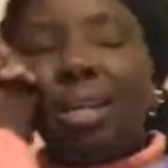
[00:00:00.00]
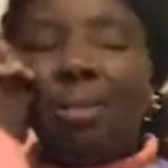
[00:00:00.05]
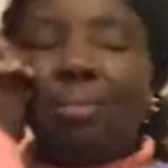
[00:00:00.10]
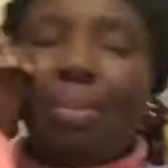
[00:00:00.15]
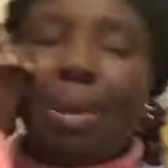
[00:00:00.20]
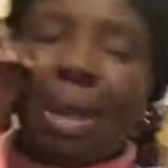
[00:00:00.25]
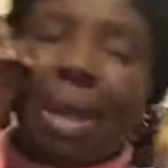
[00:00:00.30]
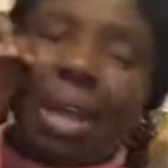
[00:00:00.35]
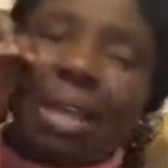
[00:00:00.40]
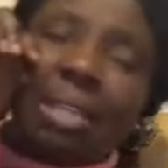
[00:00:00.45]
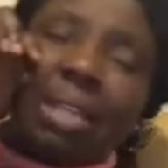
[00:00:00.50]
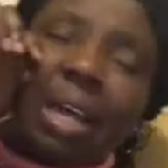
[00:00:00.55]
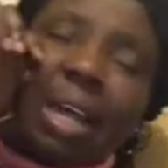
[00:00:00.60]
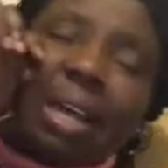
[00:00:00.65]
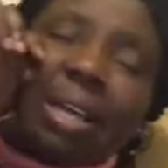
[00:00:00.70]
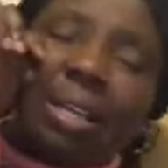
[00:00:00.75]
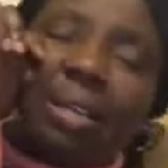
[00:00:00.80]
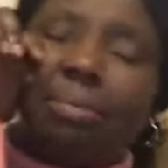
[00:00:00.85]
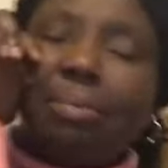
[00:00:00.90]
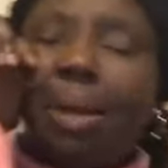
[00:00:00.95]

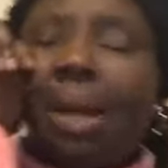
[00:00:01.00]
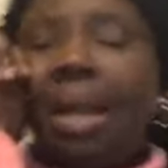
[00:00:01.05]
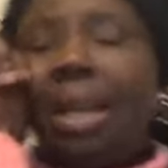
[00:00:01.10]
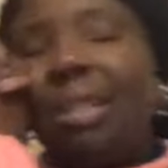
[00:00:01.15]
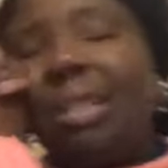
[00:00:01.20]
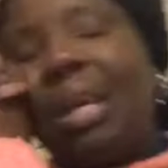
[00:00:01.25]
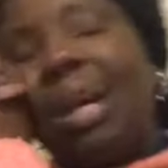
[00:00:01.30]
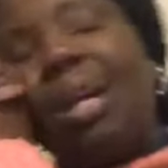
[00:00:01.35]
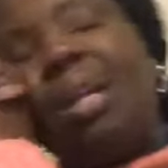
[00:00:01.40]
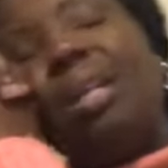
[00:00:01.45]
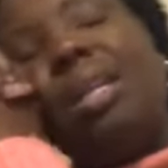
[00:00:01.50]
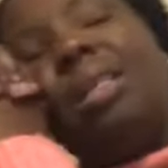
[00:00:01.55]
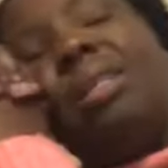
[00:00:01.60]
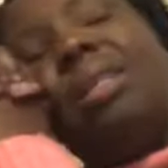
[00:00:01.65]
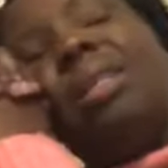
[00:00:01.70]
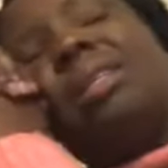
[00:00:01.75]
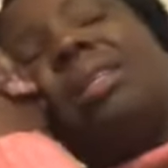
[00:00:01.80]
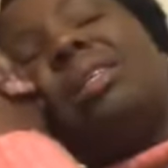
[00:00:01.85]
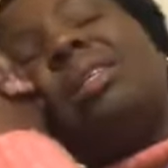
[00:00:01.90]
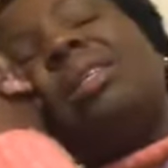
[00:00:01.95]
ibagada, ibagada,
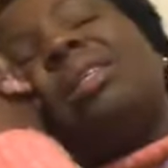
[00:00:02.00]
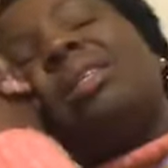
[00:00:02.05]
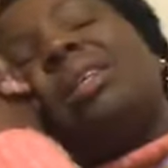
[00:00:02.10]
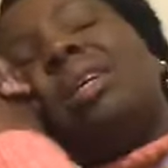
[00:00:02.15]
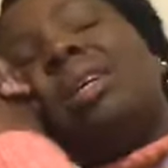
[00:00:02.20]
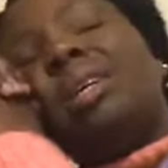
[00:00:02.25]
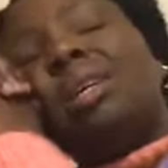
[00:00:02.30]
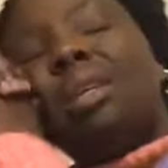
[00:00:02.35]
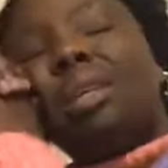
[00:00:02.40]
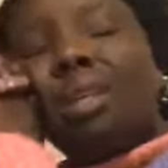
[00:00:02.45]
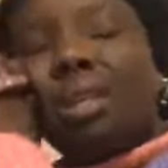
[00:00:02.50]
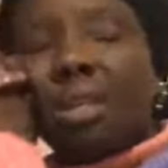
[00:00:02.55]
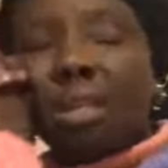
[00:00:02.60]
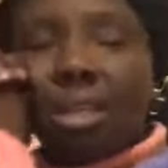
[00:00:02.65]
letetetete.